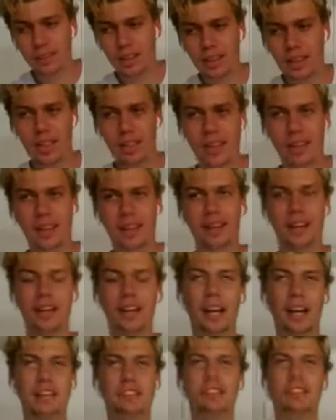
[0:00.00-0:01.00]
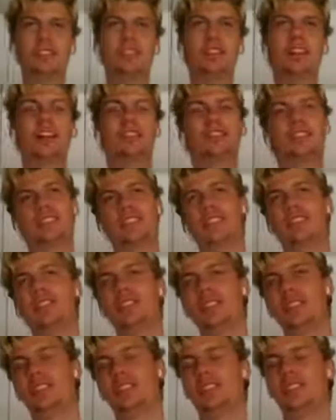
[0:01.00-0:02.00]
And then I still have to go
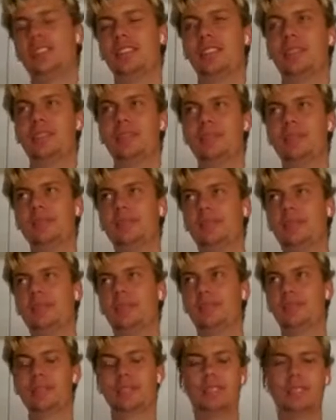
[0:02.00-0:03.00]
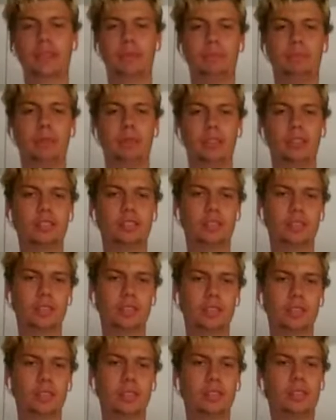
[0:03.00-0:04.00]
to get books for
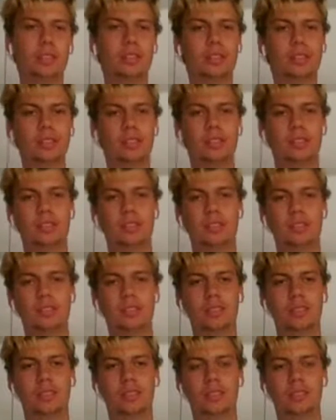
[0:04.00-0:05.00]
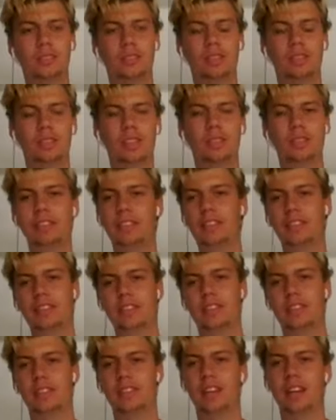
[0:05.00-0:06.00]
school, which
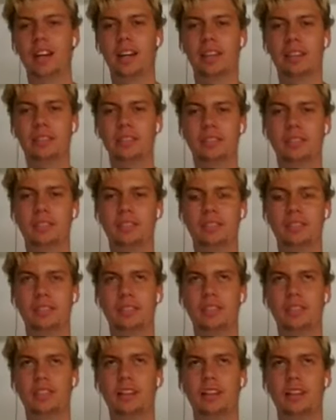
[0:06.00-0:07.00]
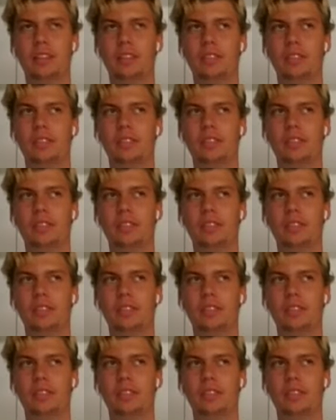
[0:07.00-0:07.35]
everything's online, so